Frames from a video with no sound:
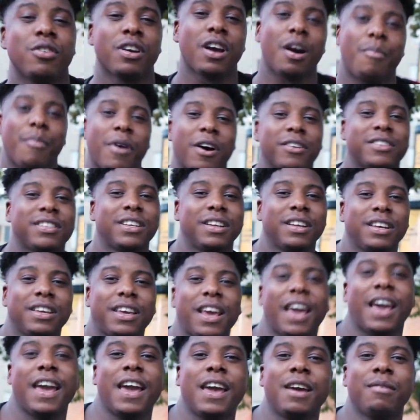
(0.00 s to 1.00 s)
you come out to the
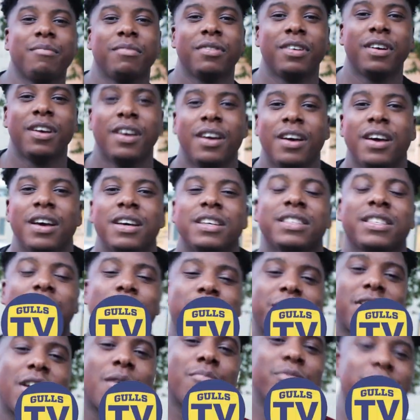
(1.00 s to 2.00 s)
game
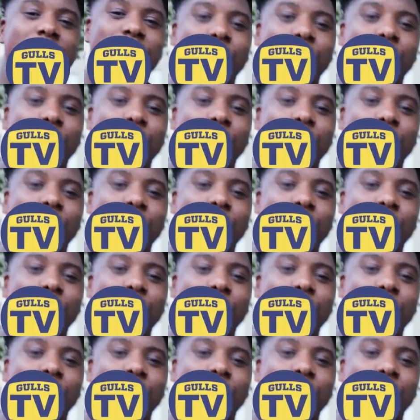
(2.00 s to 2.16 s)
September